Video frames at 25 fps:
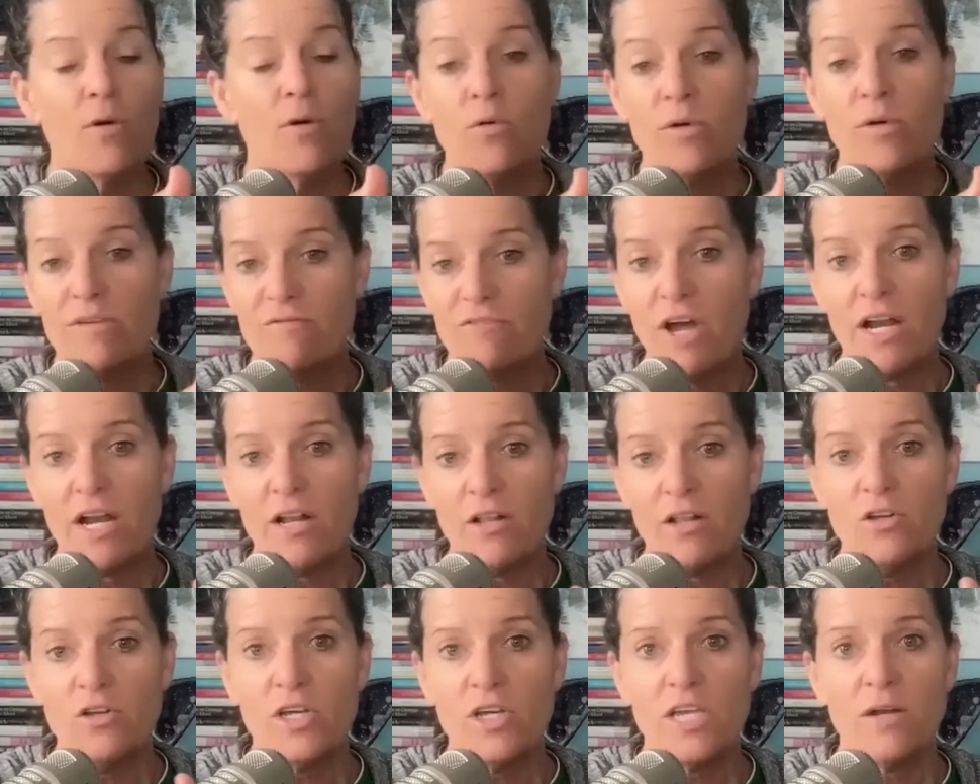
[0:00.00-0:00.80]
We've got
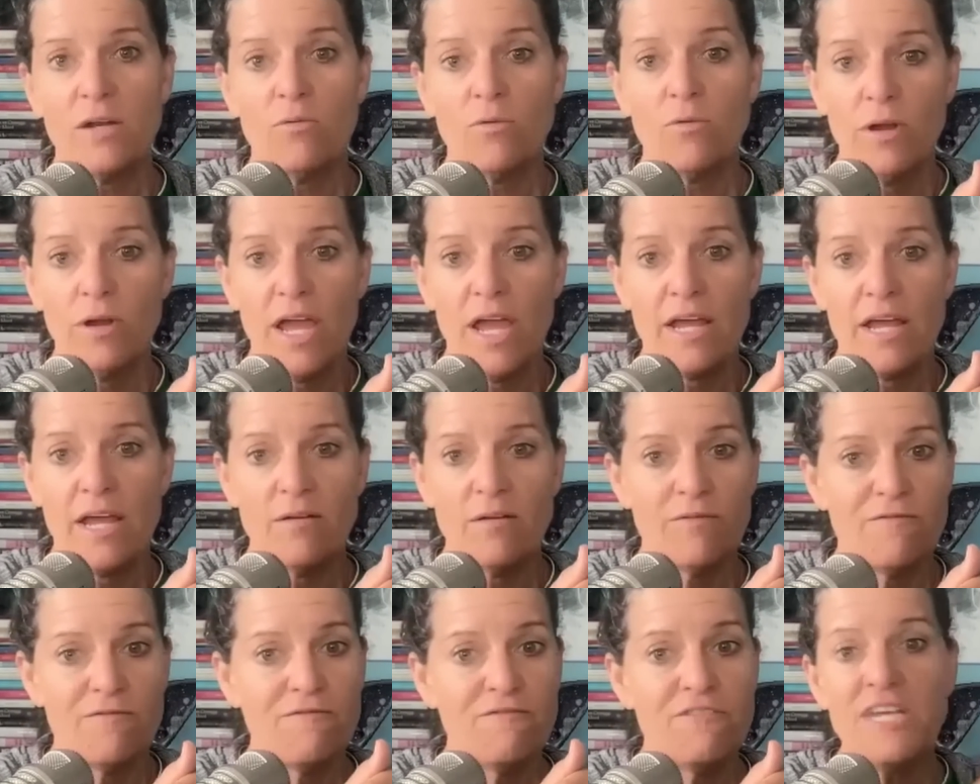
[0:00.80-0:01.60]
to look at,
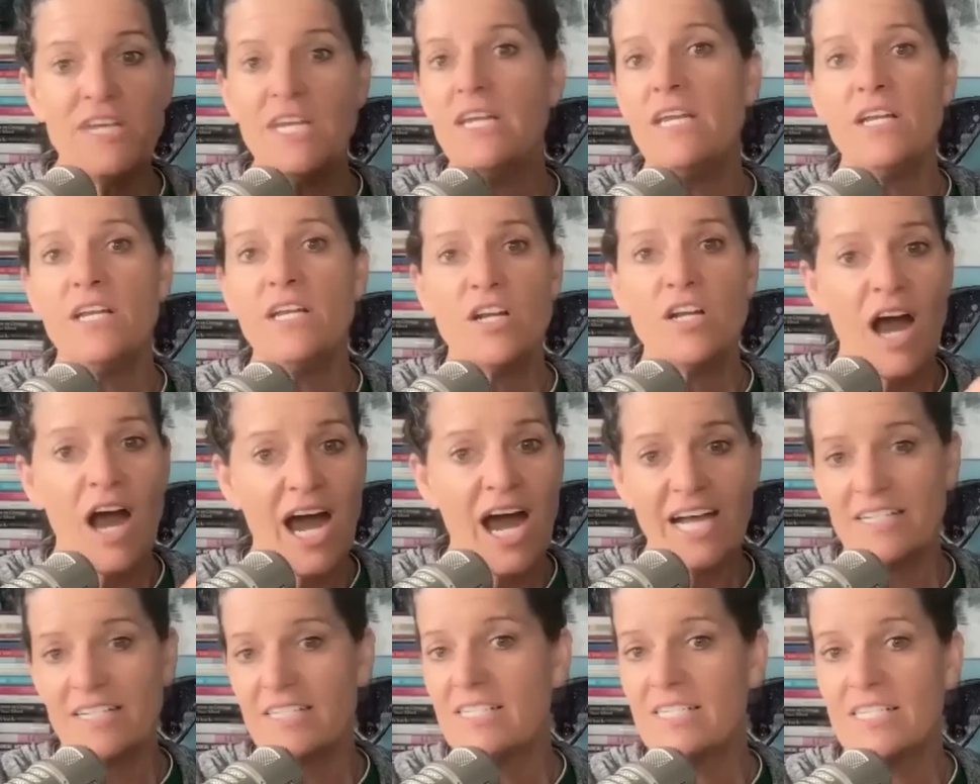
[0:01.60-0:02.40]
at feeding
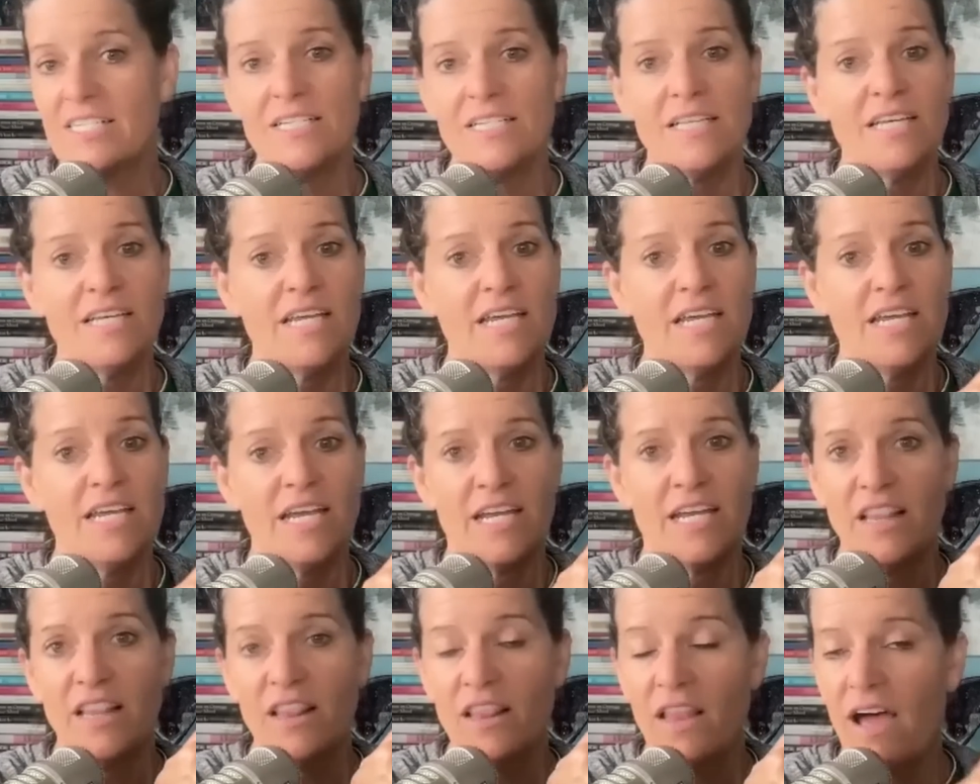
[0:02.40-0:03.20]
constantly
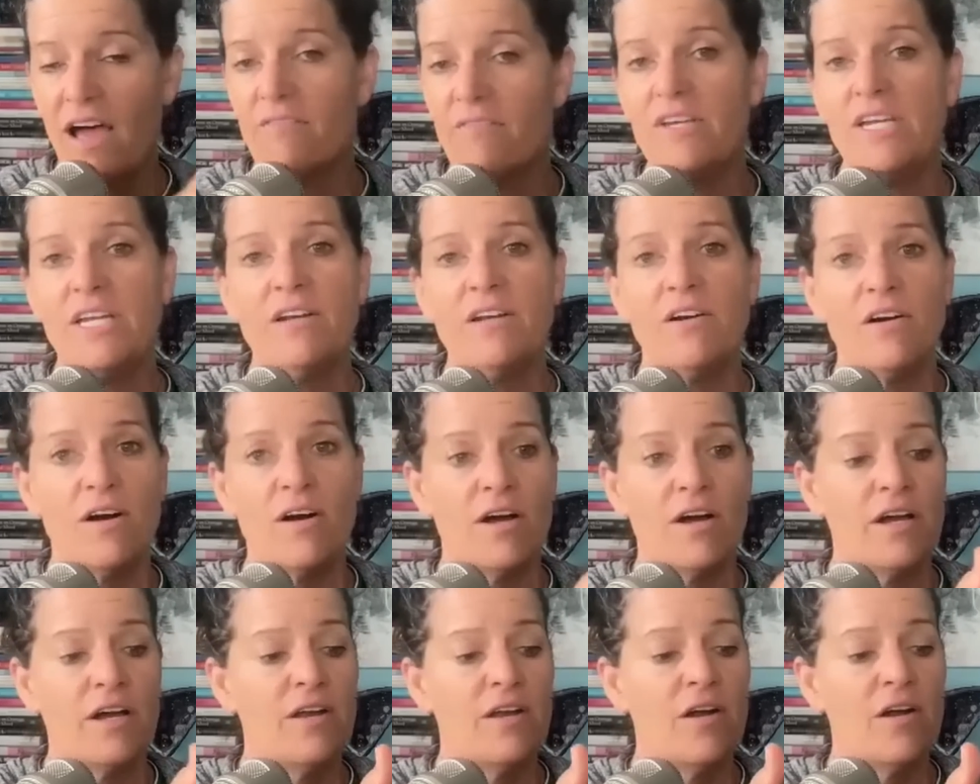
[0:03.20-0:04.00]
and loving
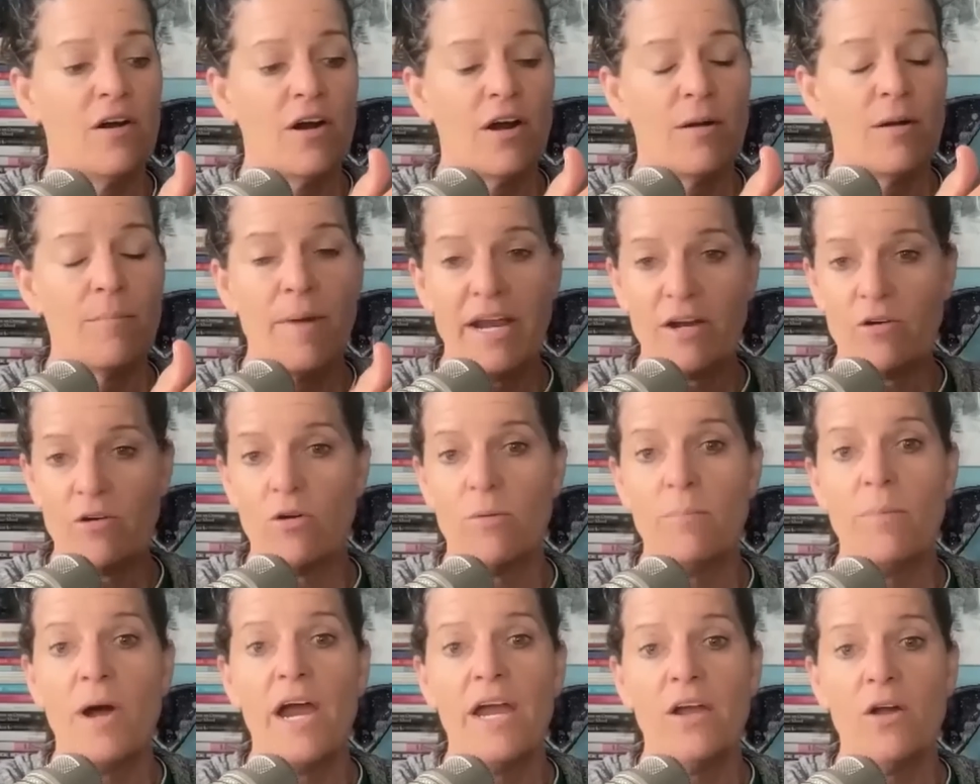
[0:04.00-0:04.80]
on our
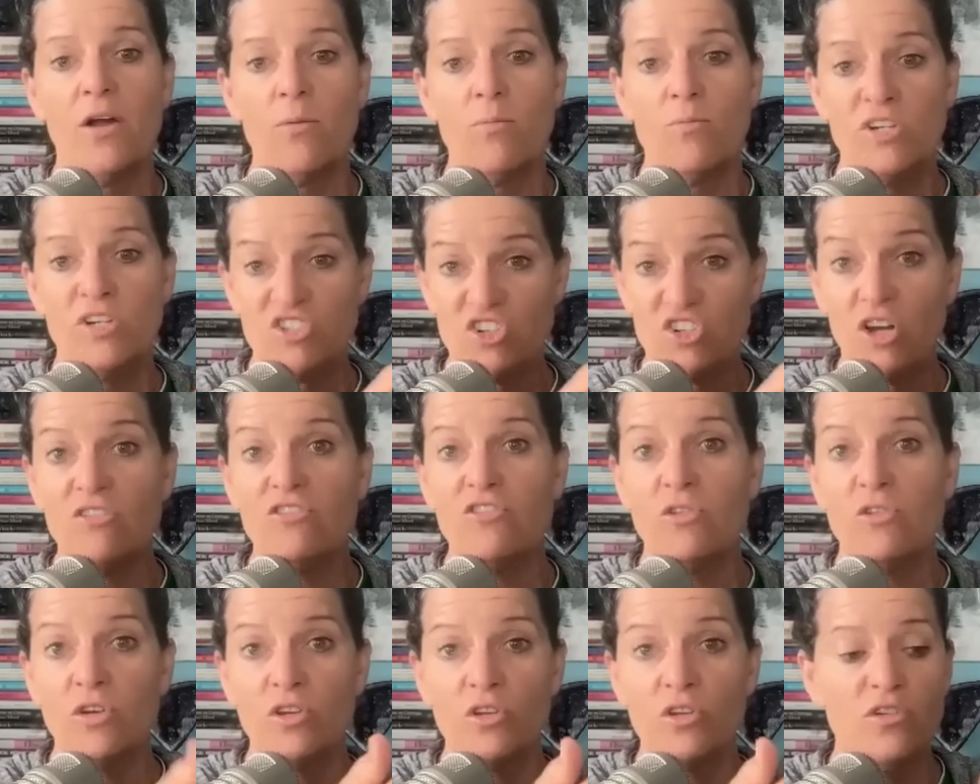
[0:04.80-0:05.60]
microbiome, which
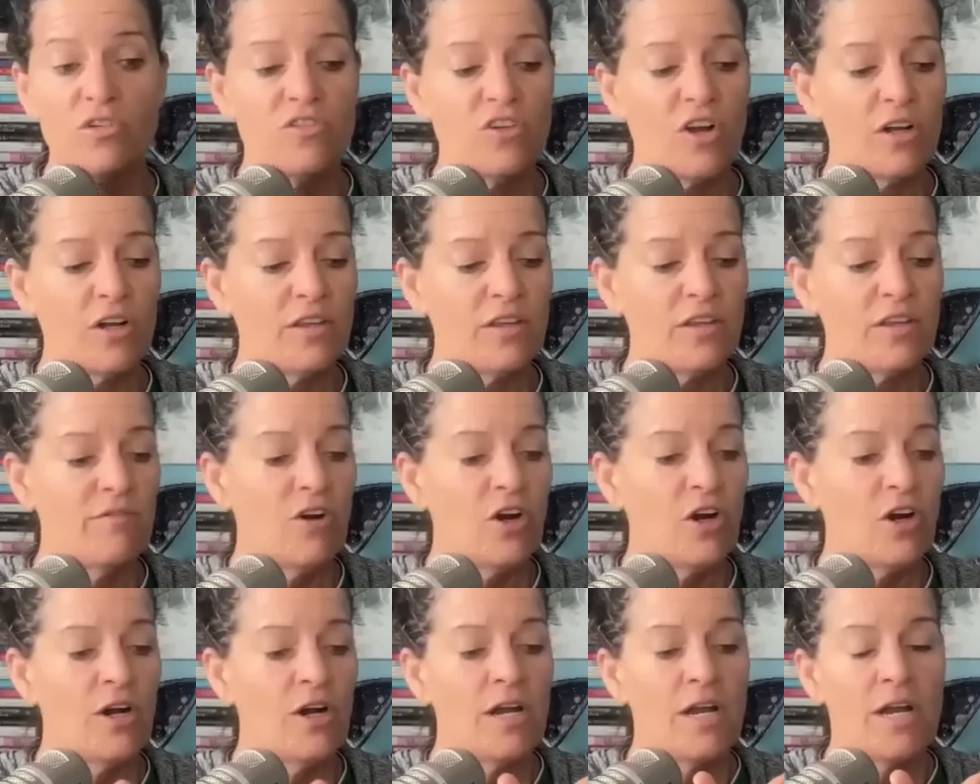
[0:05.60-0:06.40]
also includes our
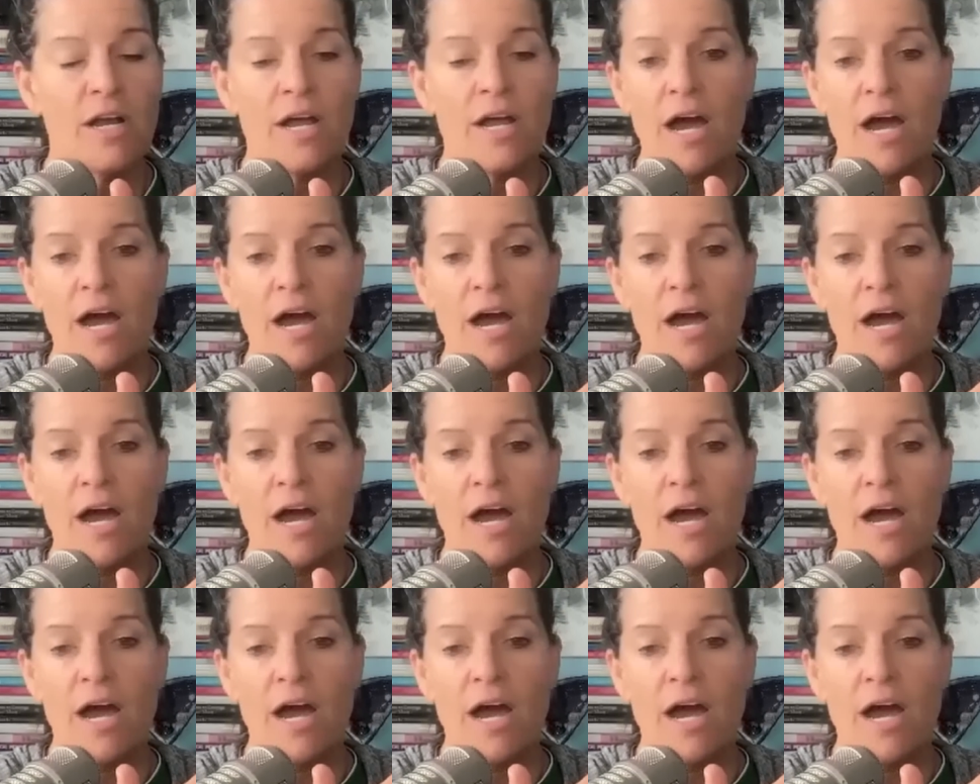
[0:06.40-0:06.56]
liver